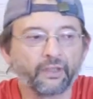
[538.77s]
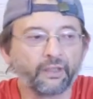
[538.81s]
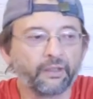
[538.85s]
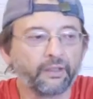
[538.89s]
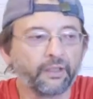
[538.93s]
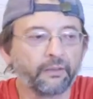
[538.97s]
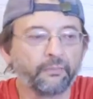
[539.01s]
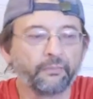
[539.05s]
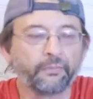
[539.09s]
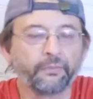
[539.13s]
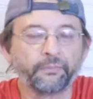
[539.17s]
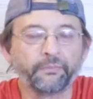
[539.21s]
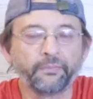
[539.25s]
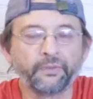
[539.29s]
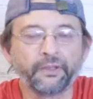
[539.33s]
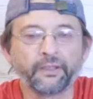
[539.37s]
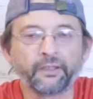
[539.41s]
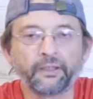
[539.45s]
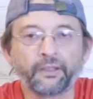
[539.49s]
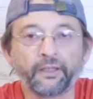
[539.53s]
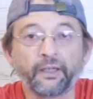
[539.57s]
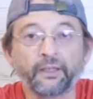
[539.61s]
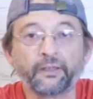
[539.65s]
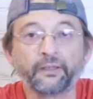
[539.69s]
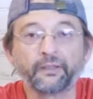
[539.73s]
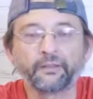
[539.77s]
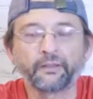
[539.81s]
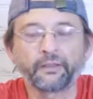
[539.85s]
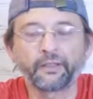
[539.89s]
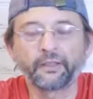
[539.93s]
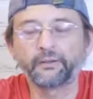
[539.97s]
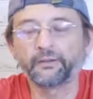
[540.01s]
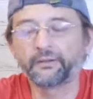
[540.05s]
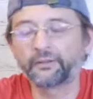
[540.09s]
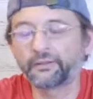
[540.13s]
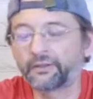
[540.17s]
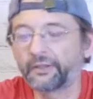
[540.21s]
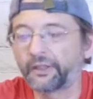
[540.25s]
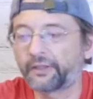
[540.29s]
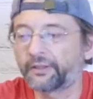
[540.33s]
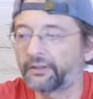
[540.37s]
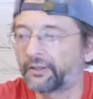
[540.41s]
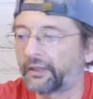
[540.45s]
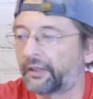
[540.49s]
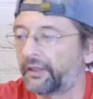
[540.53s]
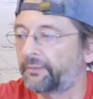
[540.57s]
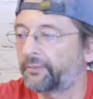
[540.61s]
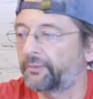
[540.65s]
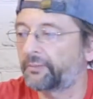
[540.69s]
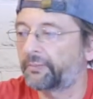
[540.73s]
it kind of can at
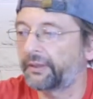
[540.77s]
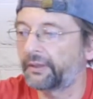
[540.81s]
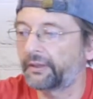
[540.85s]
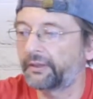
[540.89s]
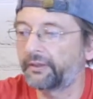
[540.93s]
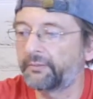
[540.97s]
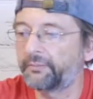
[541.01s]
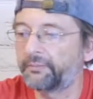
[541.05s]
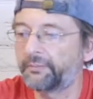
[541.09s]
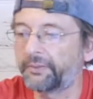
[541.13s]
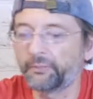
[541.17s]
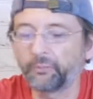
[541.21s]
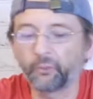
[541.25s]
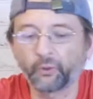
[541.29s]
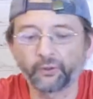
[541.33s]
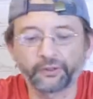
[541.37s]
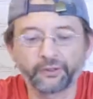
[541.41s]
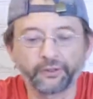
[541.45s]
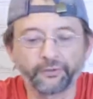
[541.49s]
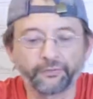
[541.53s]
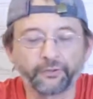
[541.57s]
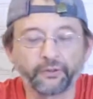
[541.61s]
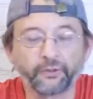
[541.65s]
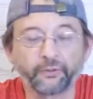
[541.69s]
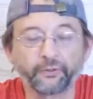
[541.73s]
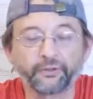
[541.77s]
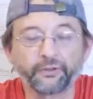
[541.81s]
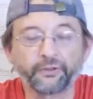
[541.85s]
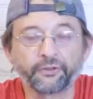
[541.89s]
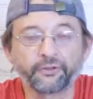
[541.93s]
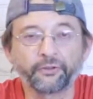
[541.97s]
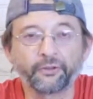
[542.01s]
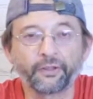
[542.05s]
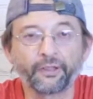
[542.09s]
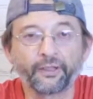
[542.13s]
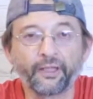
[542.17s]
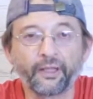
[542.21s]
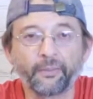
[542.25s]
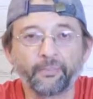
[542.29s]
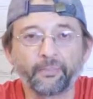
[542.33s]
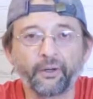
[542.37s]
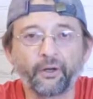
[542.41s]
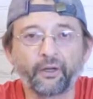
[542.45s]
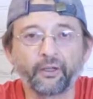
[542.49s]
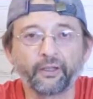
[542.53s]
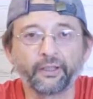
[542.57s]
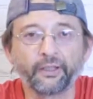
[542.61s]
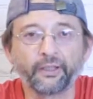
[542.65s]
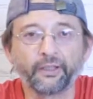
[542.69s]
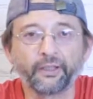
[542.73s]
times be more difficult to string that
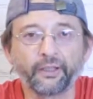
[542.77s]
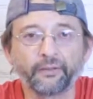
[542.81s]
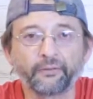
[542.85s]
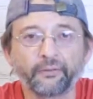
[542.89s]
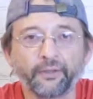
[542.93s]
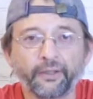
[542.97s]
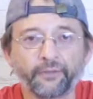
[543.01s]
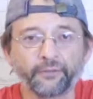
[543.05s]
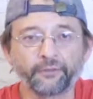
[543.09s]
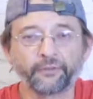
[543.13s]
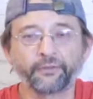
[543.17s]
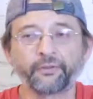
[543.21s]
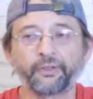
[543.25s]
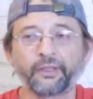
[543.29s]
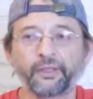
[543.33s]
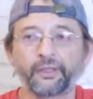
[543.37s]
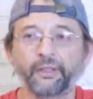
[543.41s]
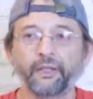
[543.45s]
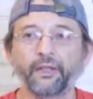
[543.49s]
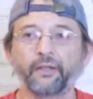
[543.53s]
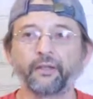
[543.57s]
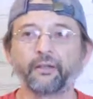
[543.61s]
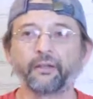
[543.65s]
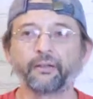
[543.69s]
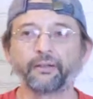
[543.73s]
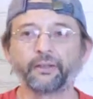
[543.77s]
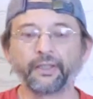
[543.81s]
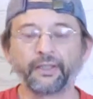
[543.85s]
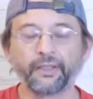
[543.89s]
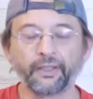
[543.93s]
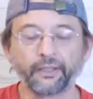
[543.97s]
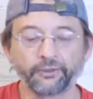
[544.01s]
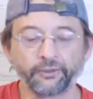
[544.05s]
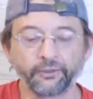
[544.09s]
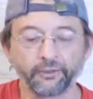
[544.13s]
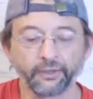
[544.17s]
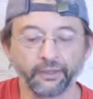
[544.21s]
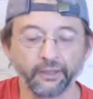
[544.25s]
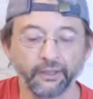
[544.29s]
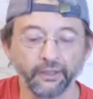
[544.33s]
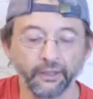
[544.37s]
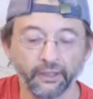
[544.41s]
poly. I'd rather string gut all day, actually.